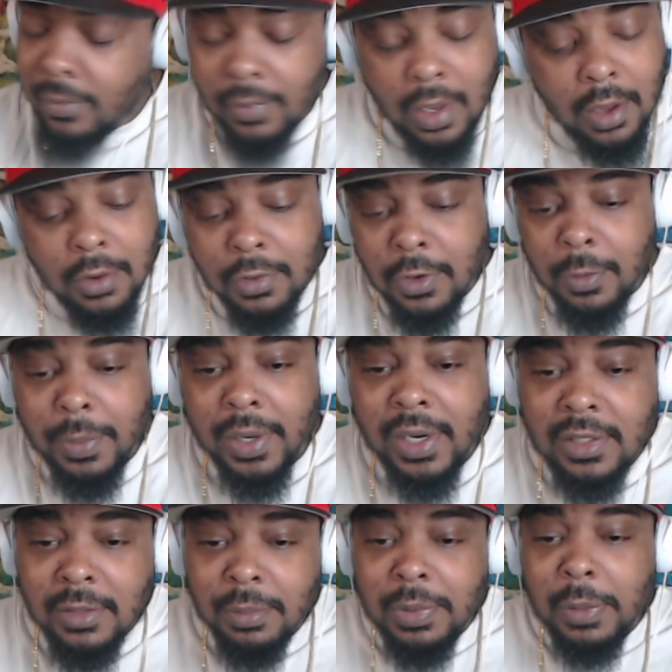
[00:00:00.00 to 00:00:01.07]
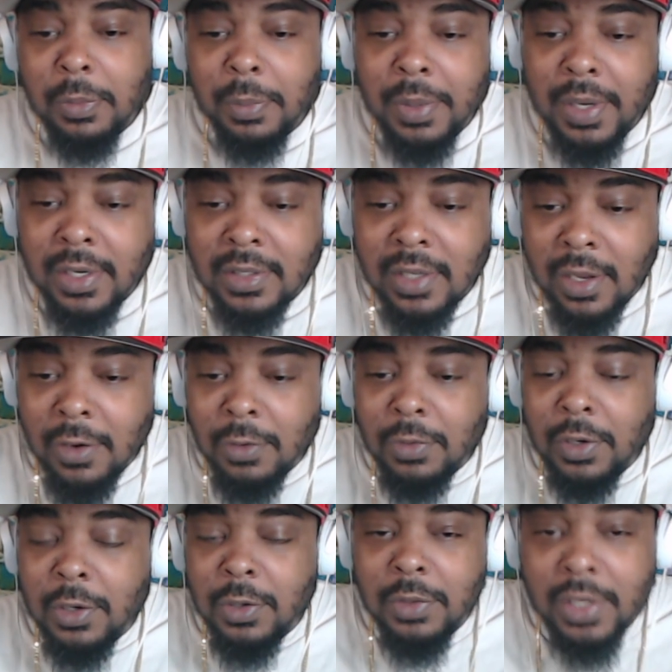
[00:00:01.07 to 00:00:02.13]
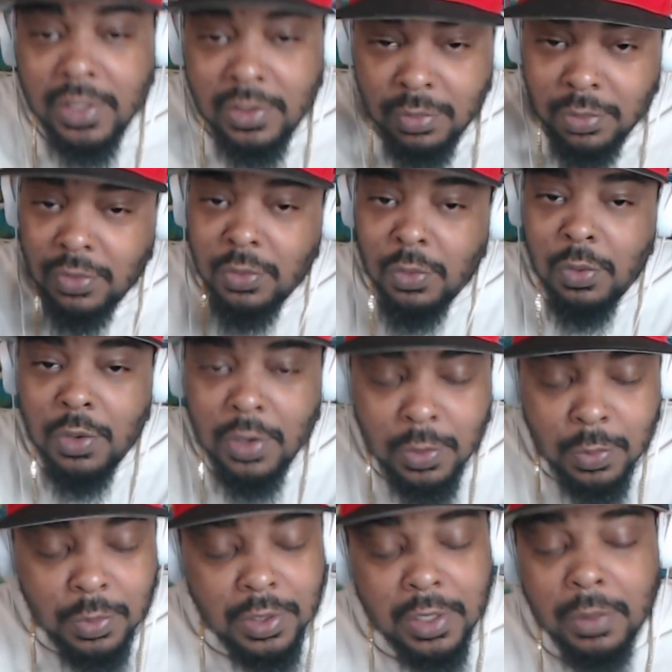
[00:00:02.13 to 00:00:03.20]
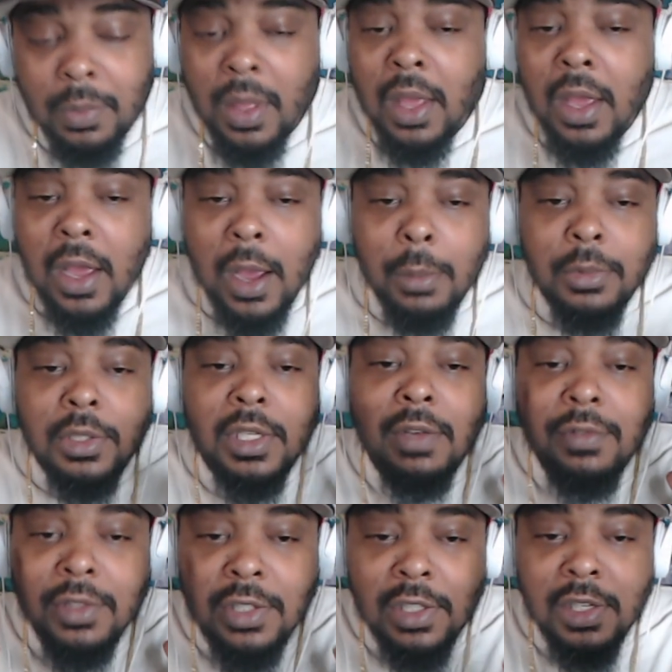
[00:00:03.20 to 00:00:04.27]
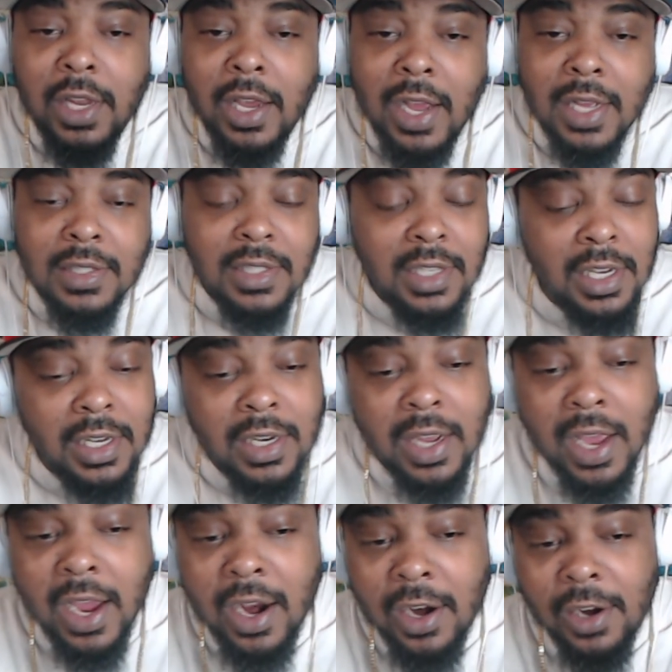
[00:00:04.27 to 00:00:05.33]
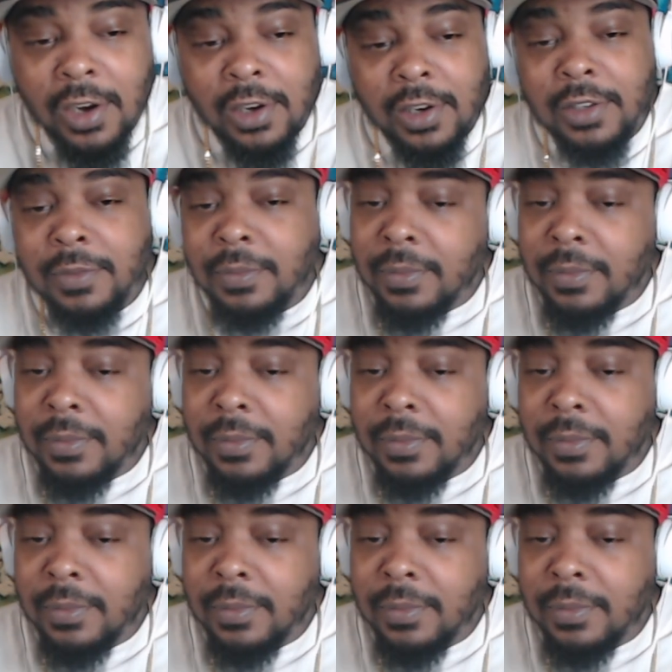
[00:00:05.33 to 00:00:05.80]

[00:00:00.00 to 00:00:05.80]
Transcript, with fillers: I don't know, man. That's some people business. I don't know. That's what's going on with them. I'm just giving to you like I seen it, how I heard it.